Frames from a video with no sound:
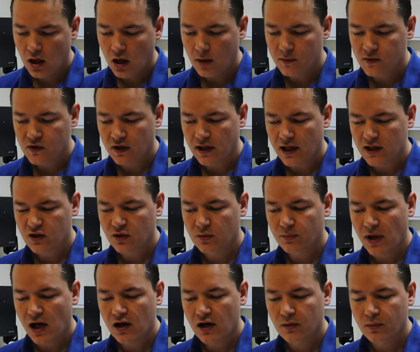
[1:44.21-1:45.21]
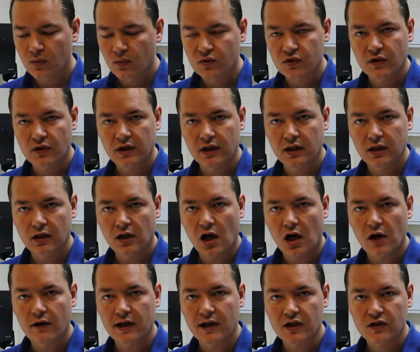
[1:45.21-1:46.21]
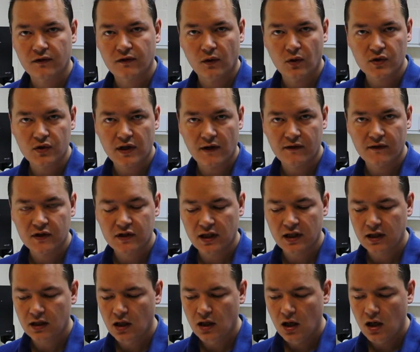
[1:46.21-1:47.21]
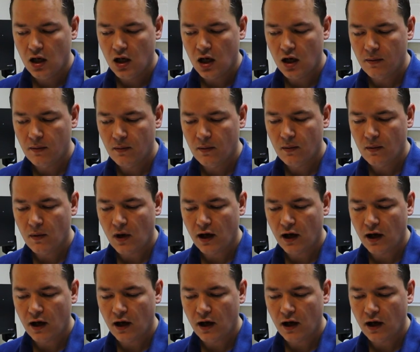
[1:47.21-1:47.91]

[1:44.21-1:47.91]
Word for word: um, so that's comparable to the RX 470 um,